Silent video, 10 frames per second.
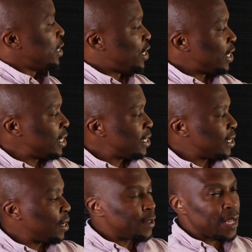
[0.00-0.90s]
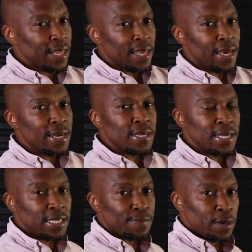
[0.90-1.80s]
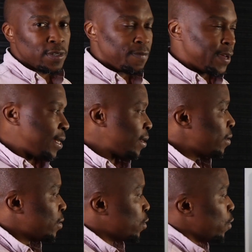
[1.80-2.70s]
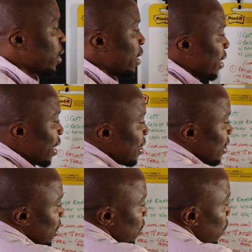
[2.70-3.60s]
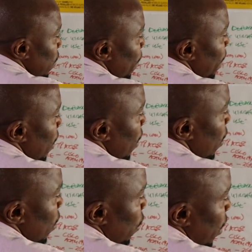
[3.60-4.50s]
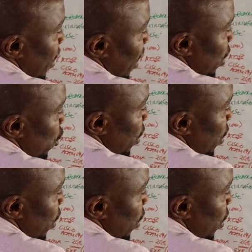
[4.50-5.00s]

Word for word: GNS3 on the other end is multi-vendor. So you can run Cisco, you can run